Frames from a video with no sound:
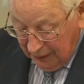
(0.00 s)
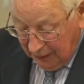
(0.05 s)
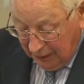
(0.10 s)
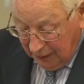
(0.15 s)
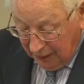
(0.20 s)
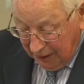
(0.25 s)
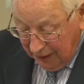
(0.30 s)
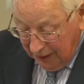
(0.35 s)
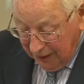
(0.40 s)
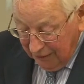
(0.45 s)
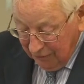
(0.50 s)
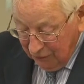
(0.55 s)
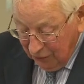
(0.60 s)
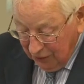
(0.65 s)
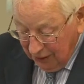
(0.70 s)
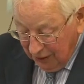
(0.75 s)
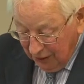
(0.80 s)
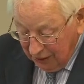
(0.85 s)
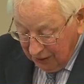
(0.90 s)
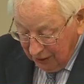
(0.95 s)
I have
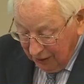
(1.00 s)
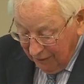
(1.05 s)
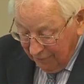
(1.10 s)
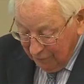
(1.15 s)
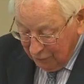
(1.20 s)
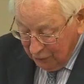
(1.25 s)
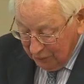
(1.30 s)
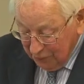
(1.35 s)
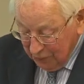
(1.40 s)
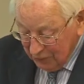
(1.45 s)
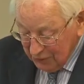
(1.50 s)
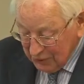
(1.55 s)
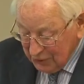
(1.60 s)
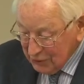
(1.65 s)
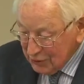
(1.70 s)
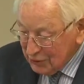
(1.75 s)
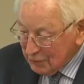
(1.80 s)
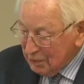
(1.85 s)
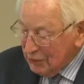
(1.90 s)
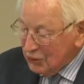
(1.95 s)
the uncomfortable
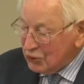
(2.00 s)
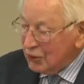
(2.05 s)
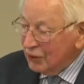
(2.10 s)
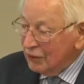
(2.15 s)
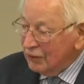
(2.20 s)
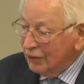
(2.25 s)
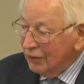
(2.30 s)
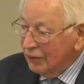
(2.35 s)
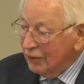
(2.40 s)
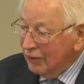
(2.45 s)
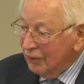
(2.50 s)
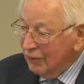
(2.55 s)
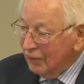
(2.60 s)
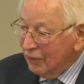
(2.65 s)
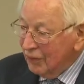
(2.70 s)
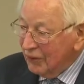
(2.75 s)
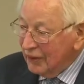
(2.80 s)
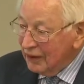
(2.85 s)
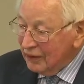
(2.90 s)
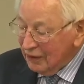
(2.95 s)
suspicion
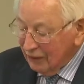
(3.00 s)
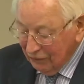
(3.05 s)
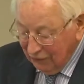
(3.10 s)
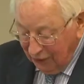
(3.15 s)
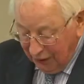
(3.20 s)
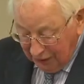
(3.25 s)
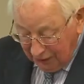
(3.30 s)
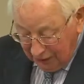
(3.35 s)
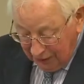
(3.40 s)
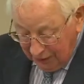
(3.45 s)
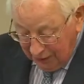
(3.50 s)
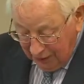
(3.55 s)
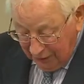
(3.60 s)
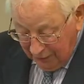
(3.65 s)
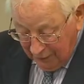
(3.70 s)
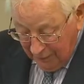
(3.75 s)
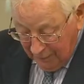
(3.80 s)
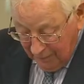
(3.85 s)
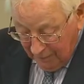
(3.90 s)
that if Hutley,